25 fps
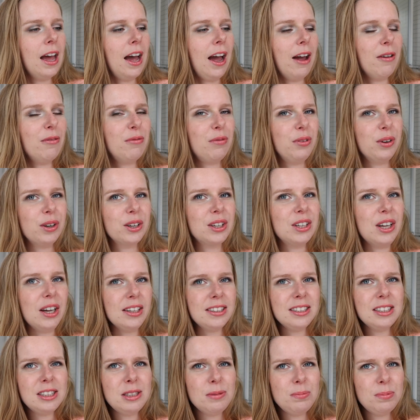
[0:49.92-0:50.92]
I've
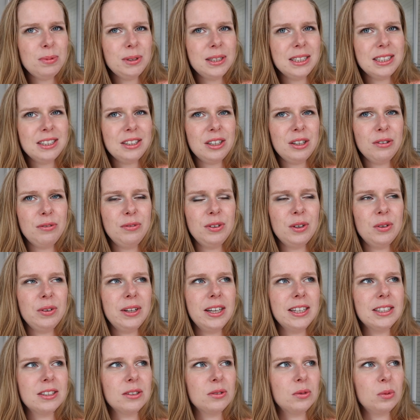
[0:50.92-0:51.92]
forgotten to put this on a few
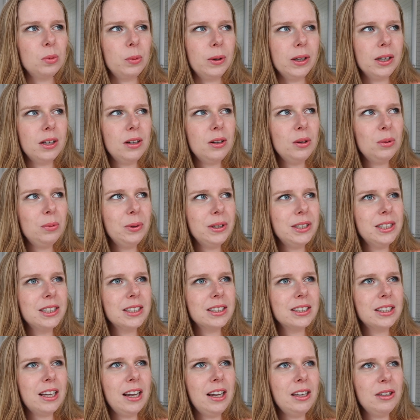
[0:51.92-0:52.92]
days as well, which
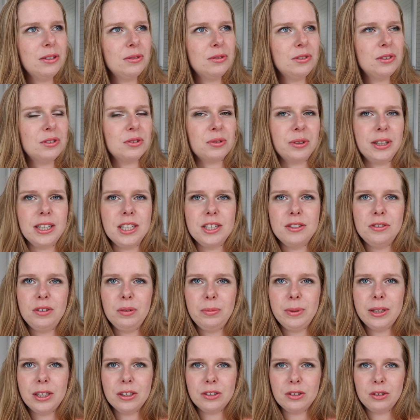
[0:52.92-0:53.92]
is kind of strange for
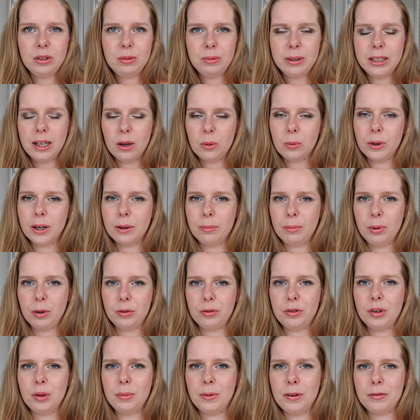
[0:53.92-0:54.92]
me because normally I wear
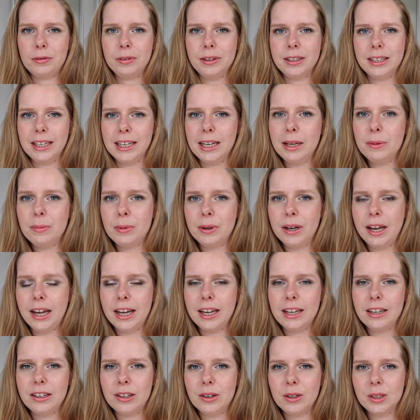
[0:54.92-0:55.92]
perfume every day, but
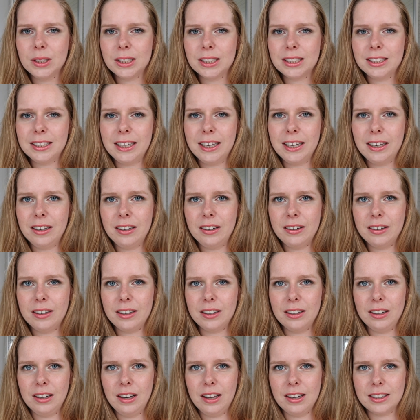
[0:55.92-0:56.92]
I noticed that
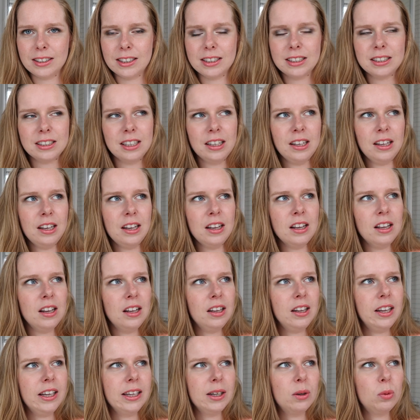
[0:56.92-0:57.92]
the last
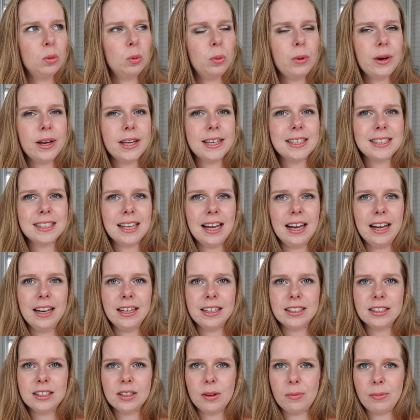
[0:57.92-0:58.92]
like weeks
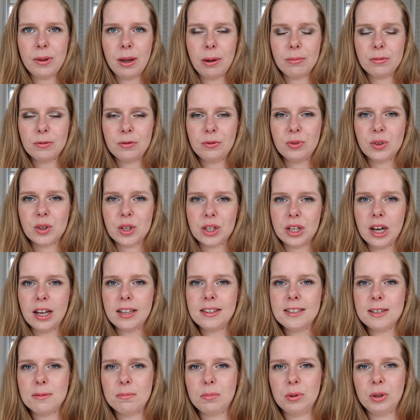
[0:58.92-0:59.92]
I sometimes
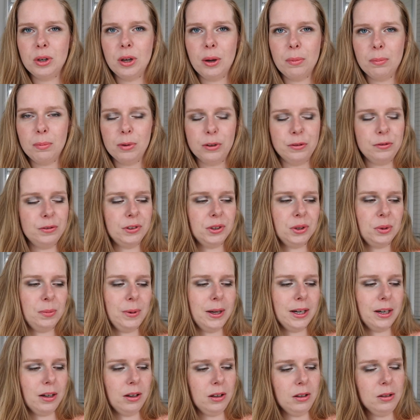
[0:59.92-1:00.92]
forgot to put on perfume
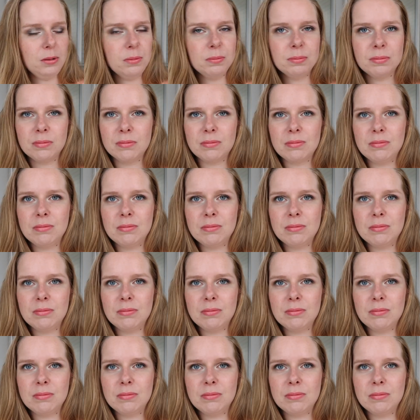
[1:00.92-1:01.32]
at all.